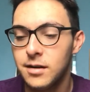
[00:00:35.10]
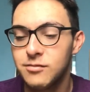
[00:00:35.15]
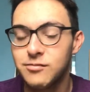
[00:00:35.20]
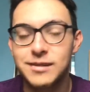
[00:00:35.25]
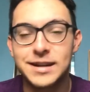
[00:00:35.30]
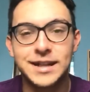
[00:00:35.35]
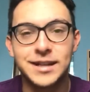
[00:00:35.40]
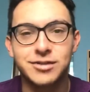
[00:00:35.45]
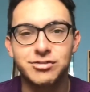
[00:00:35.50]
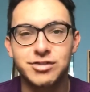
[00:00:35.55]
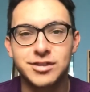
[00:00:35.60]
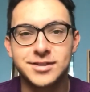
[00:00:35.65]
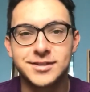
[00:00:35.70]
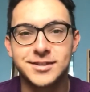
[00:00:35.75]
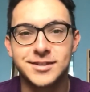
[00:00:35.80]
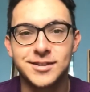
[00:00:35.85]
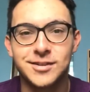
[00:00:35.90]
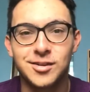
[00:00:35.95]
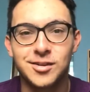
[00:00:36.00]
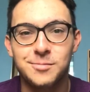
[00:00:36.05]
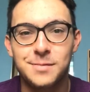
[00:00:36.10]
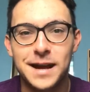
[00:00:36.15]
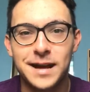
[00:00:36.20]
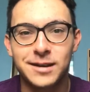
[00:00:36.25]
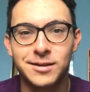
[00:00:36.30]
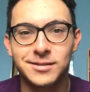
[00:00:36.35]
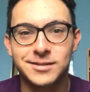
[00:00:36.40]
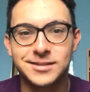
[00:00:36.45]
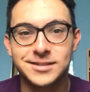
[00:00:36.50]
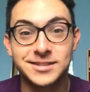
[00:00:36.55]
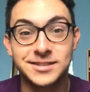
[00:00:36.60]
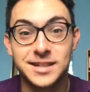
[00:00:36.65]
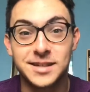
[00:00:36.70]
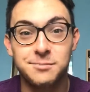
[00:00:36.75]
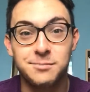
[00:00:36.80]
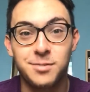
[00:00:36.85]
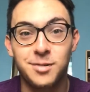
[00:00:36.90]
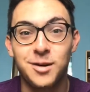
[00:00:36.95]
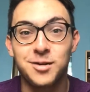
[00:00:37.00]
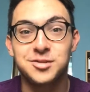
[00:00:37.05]
Really interested to look back to see
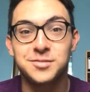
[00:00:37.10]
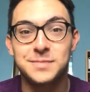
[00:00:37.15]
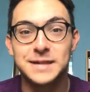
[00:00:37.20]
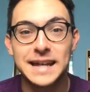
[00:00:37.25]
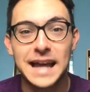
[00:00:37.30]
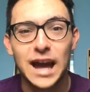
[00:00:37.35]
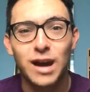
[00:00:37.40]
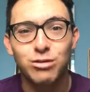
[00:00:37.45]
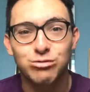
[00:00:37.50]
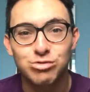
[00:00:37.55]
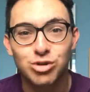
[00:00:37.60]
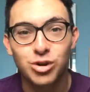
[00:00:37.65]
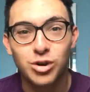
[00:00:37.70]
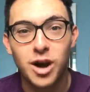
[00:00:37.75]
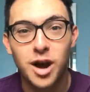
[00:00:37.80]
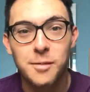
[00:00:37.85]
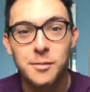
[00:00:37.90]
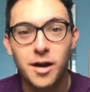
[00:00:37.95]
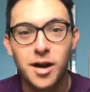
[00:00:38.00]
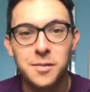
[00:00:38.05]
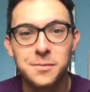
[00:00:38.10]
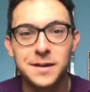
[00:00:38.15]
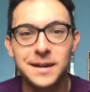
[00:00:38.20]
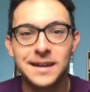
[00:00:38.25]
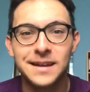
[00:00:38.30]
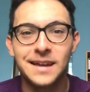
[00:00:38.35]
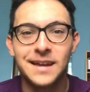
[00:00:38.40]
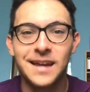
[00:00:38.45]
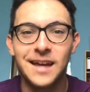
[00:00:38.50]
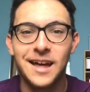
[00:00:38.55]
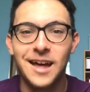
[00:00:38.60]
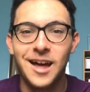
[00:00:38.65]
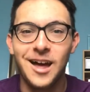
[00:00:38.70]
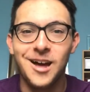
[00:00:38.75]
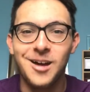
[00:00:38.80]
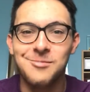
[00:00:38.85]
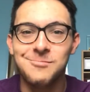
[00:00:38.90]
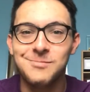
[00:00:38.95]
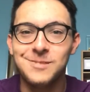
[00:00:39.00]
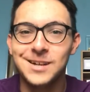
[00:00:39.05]
possibly how wrong I might be
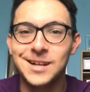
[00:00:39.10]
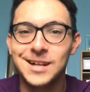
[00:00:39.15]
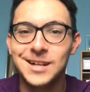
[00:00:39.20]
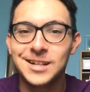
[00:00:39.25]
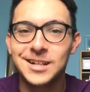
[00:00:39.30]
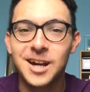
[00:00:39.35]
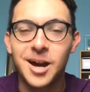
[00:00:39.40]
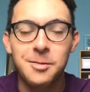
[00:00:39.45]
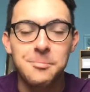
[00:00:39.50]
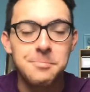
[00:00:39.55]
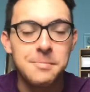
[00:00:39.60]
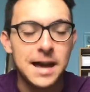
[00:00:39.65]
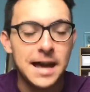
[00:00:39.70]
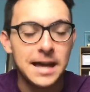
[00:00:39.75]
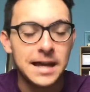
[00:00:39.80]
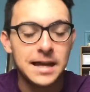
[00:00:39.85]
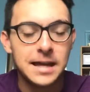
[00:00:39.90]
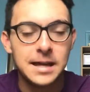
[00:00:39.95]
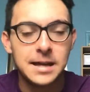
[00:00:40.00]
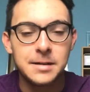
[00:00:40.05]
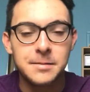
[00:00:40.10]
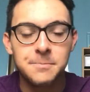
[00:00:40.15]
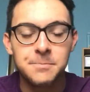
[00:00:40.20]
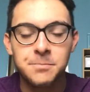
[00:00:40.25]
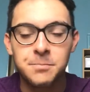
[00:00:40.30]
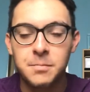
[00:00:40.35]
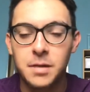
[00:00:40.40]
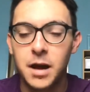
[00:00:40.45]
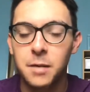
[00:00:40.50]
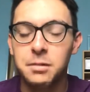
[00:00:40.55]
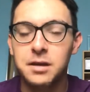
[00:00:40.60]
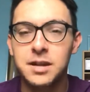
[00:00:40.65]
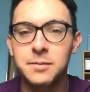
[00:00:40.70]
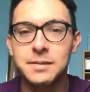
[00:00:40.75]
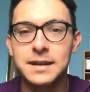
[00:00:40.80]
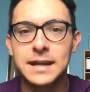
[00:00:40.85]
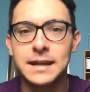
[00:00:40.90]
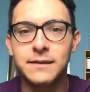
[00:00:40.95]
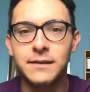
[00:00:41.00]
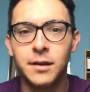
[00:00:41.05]
come May. But I'm gonna
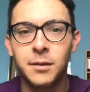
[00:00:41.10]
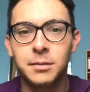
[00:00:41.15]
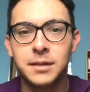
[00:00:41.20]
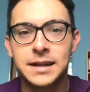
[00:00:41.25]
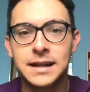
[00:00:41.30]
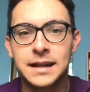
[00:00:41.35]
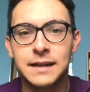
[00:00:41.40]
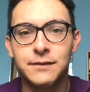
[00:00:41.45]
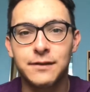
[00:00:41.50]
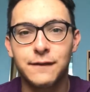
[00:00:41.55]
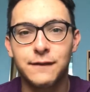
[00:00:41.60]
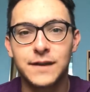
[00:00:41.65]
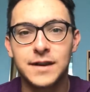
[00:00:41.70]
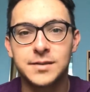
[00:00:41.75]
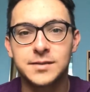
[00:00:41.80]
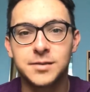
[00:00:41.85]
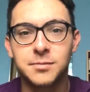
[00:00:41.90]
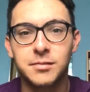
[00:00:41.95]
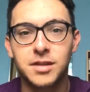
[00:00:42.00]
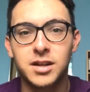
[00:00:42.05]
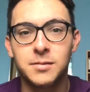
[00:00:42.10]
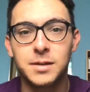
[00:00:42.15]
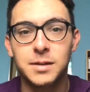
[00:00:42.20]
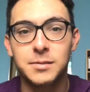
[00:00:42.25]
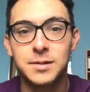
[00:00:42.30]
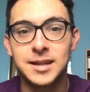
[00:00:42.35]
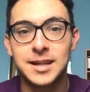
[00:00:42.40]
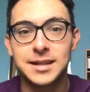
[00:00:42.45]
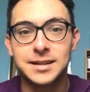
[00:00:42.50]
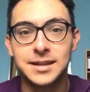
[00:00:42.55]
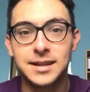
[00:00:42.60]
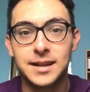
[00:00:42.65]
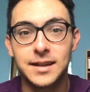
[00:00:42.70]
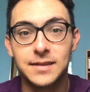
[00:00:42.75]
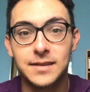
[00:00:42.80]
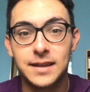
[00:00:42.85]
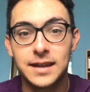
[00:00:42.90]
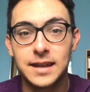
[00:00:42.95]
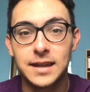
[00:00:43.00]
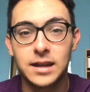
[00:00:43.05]
leave the things I'm gonna be predicting
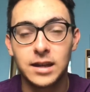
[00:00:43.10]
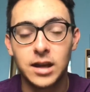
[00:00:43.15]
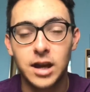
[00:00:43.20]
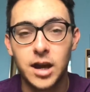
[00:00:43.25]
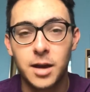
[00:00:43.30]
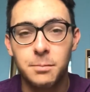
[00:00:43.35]
in the